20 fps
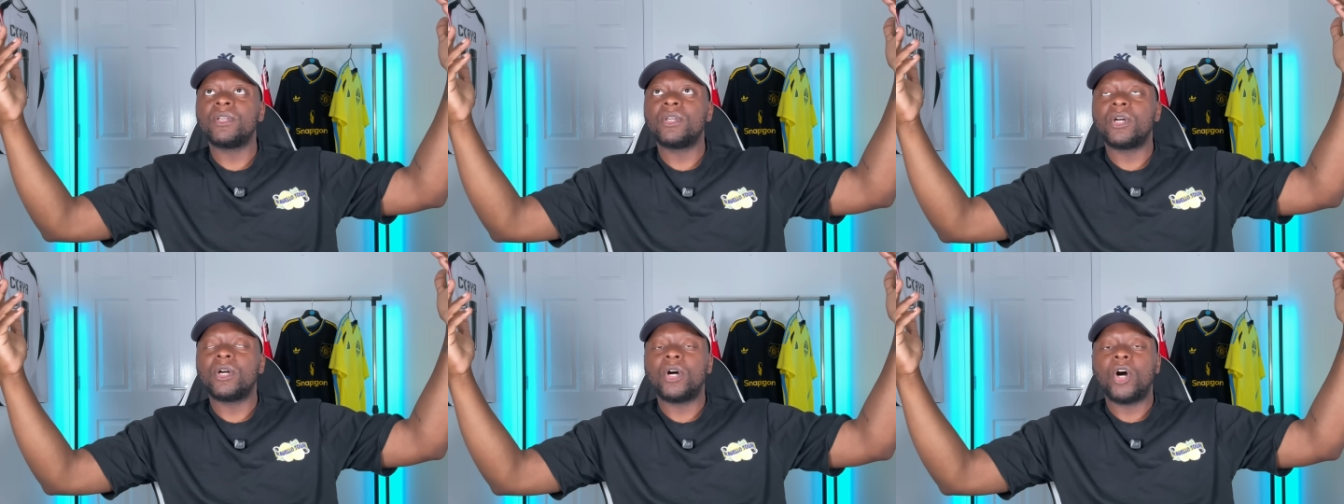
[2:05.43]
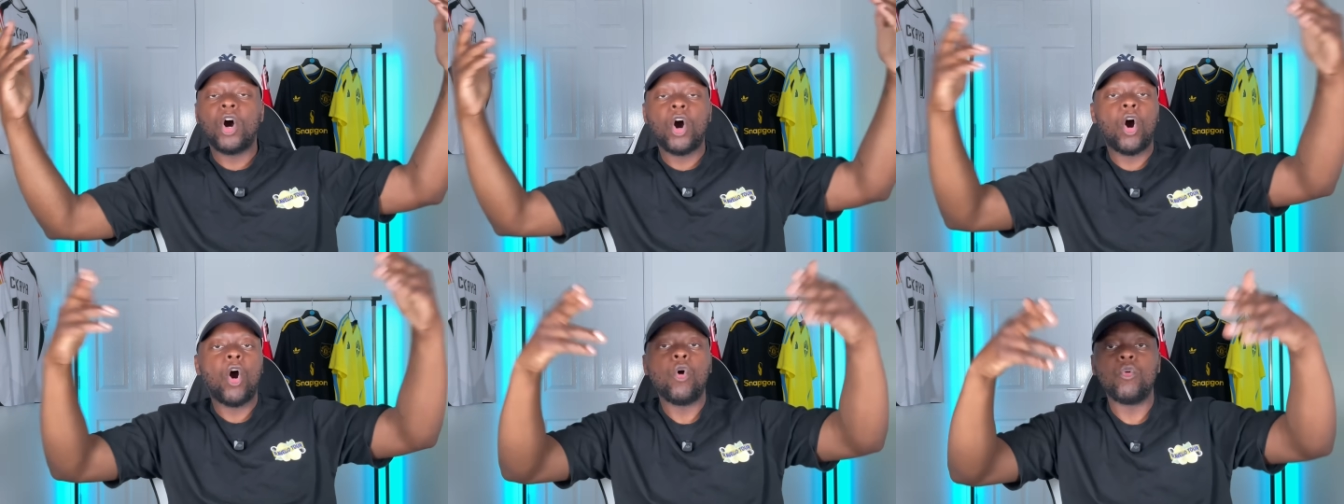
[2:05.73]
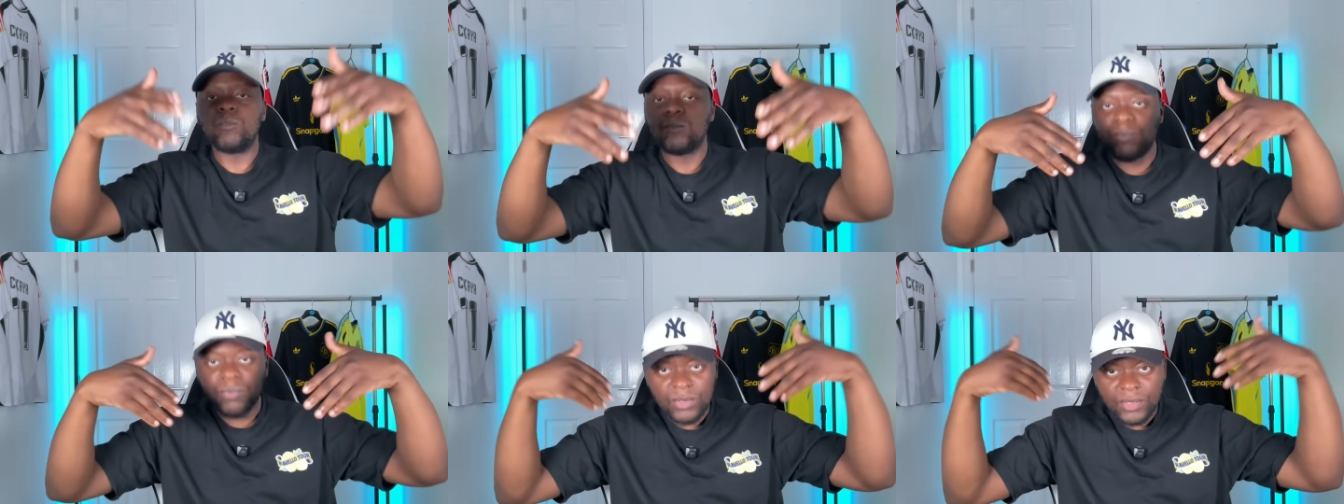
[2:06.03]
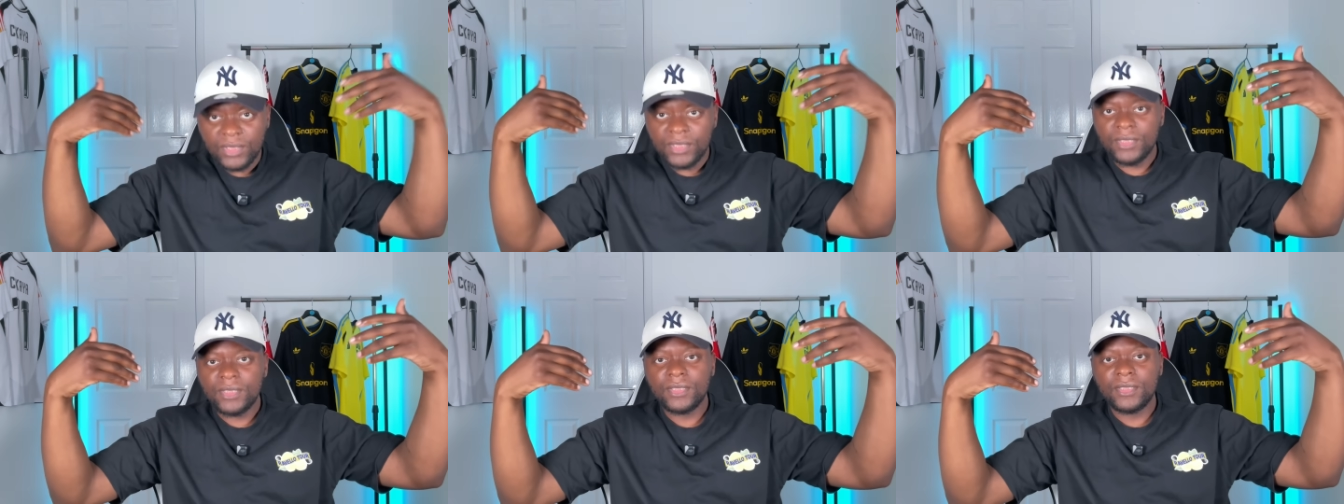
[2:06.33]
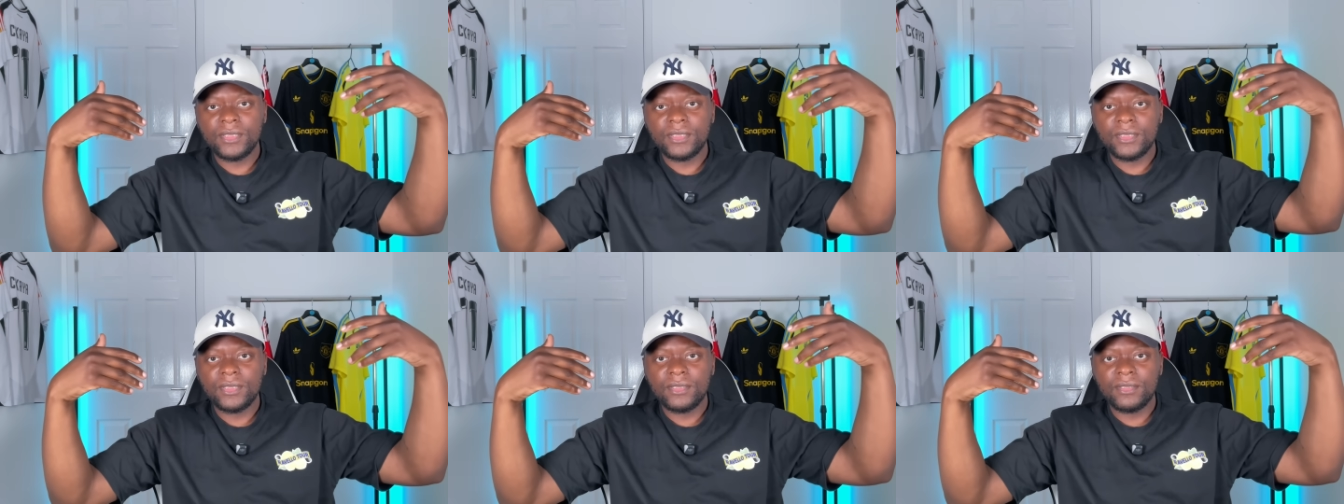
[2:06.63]
hope
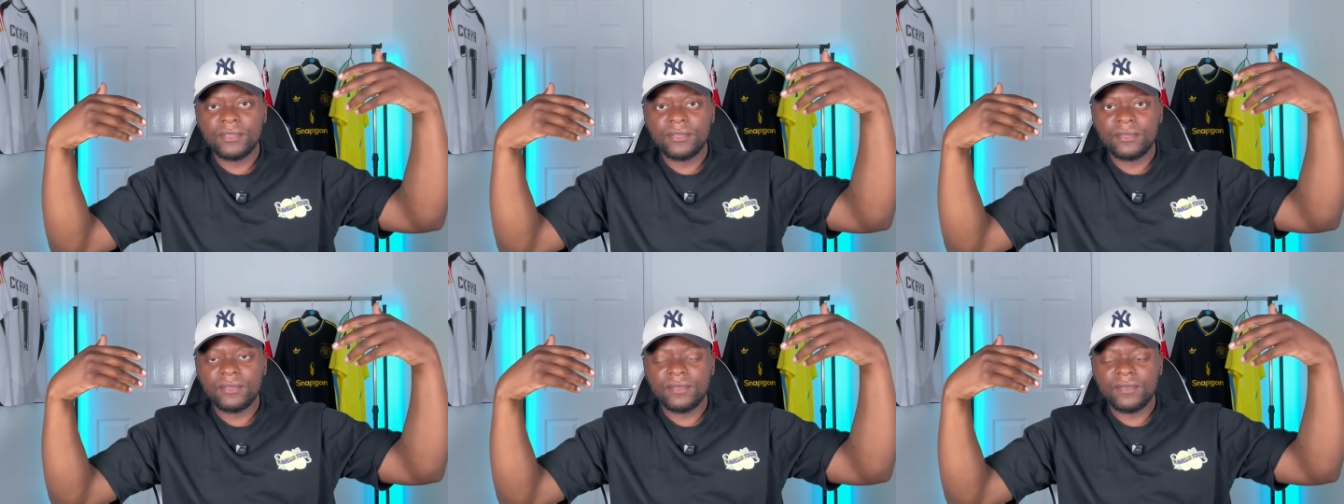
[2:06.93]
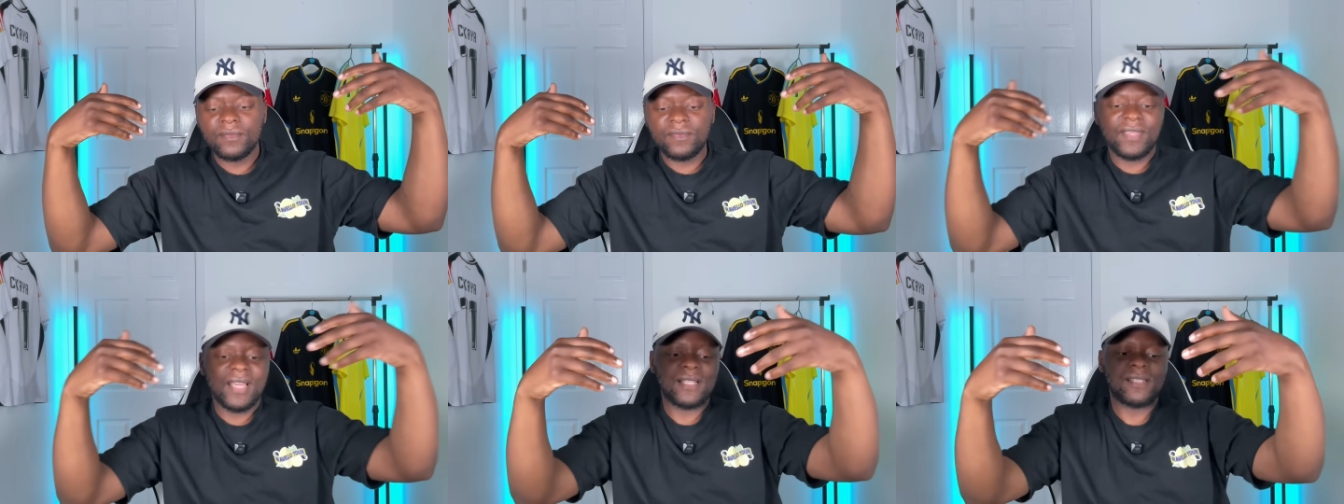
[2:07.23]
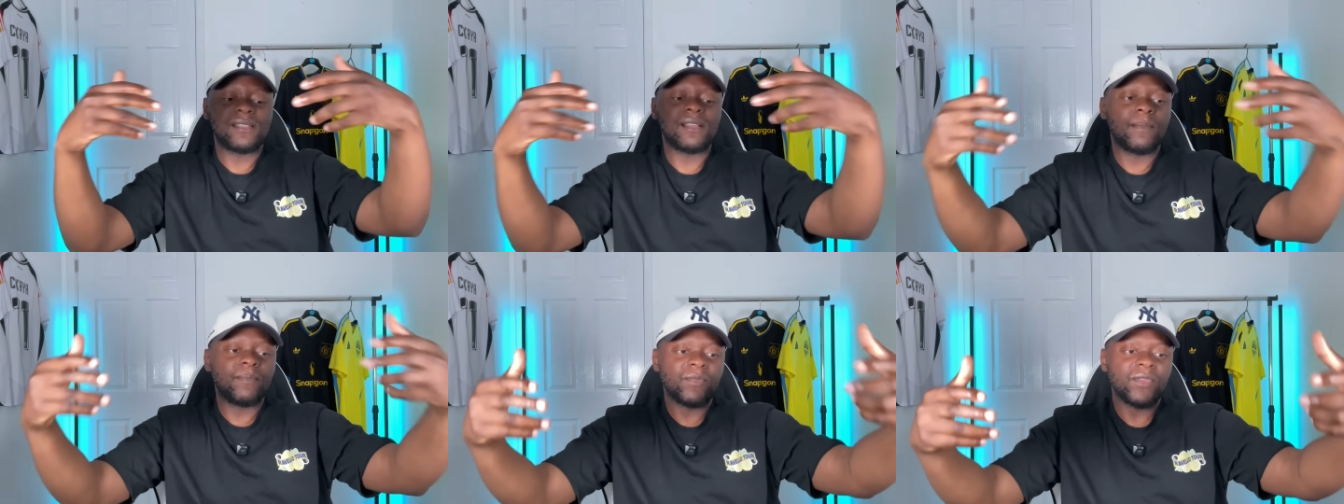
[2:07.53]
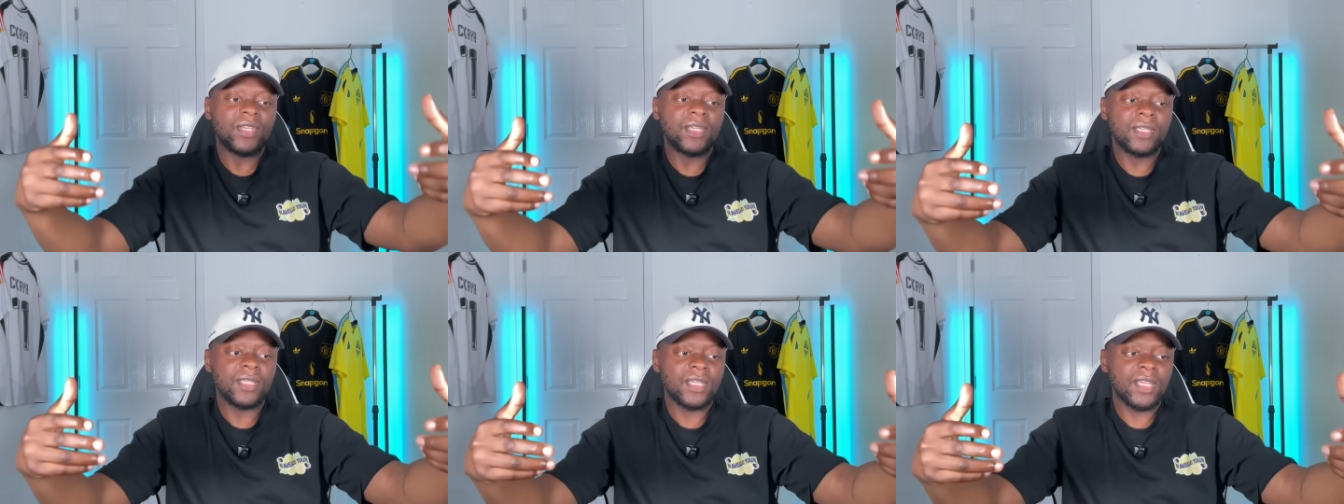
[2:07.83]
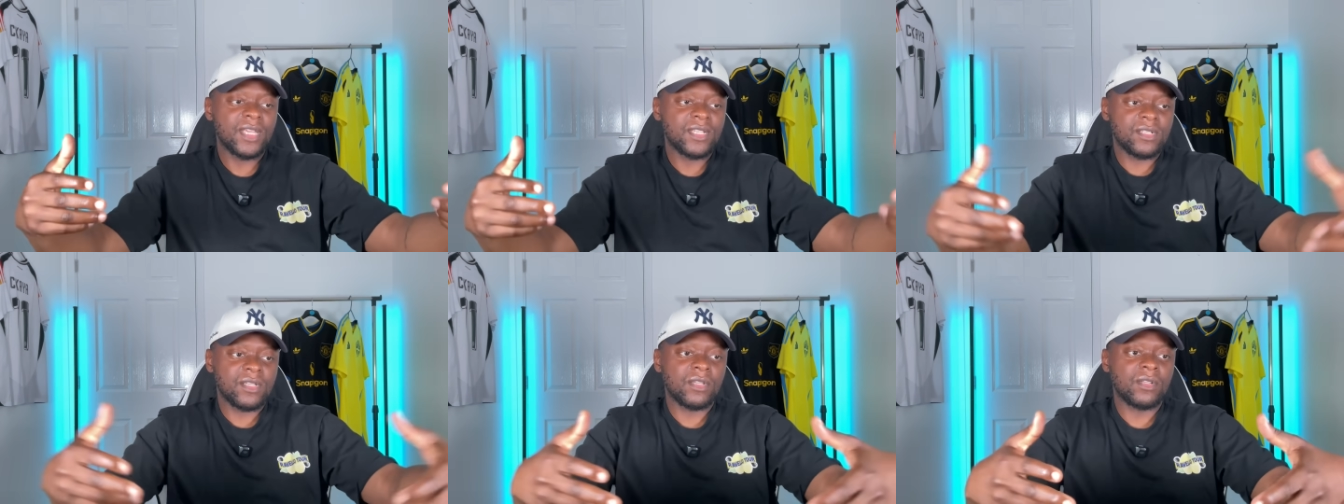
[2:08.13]
that something
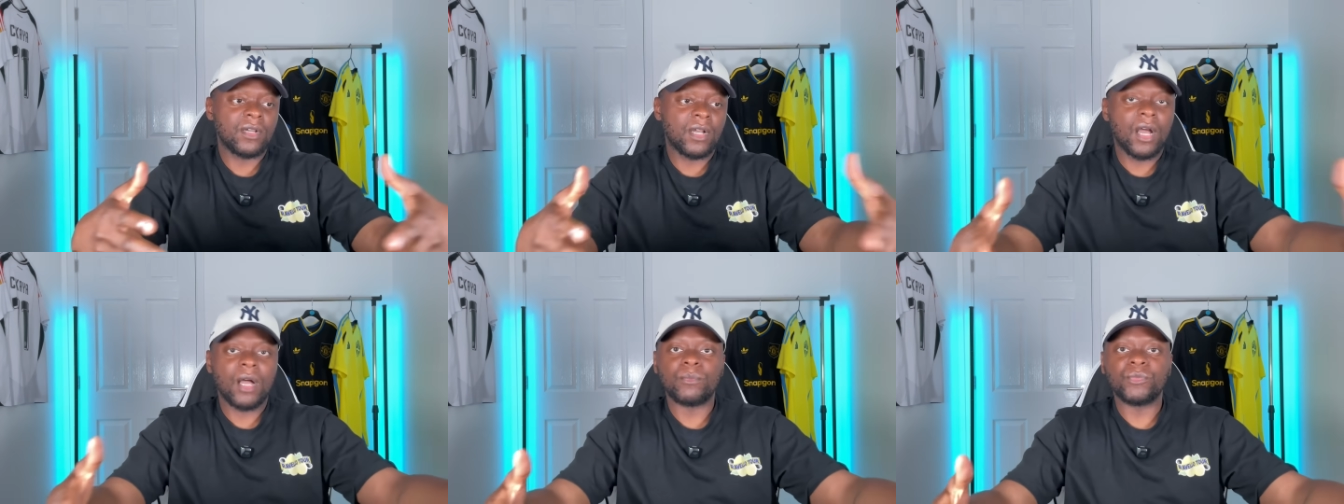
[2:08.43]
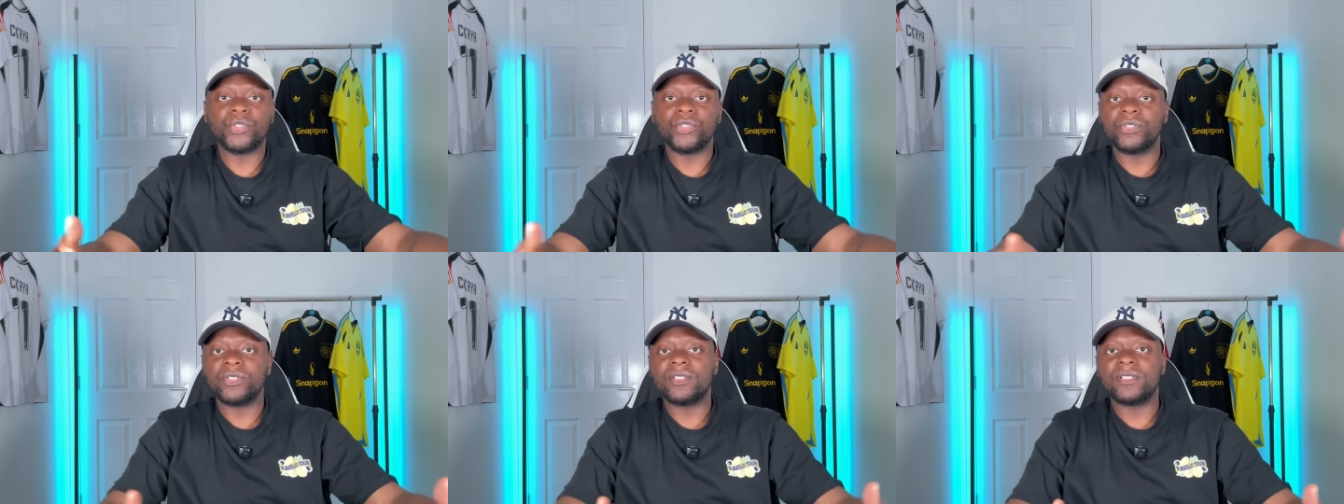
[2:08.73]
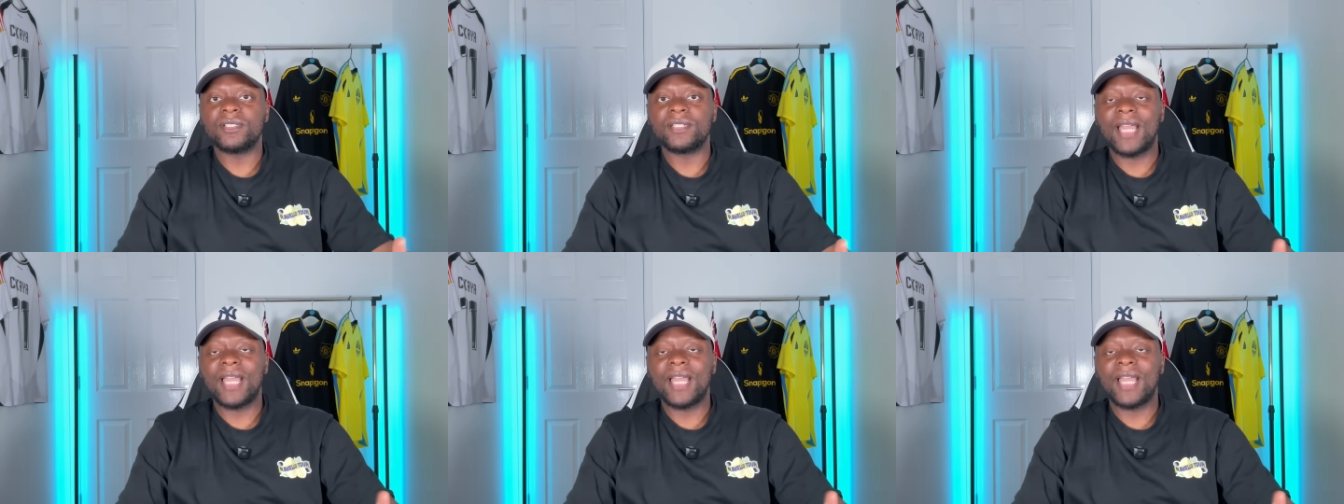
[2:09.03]
is going to come good?